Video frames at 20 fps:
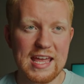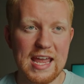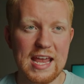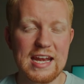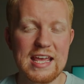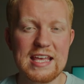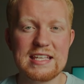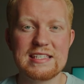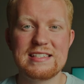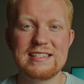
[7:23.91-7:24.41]

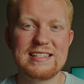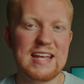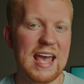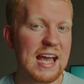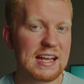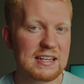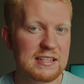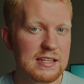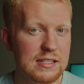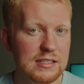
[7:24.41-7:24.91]
it is
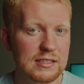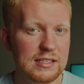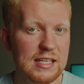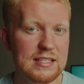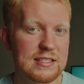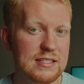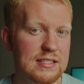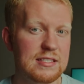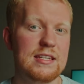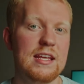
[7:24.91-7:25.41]

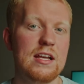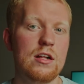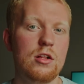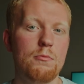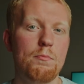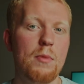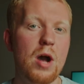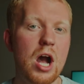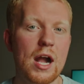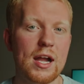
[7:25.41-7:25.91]
technically
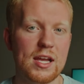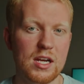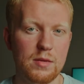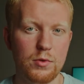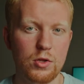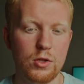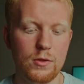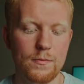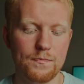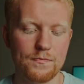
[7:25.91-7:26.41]
still
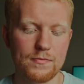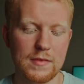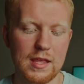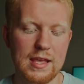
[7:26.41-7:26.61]
pocketable.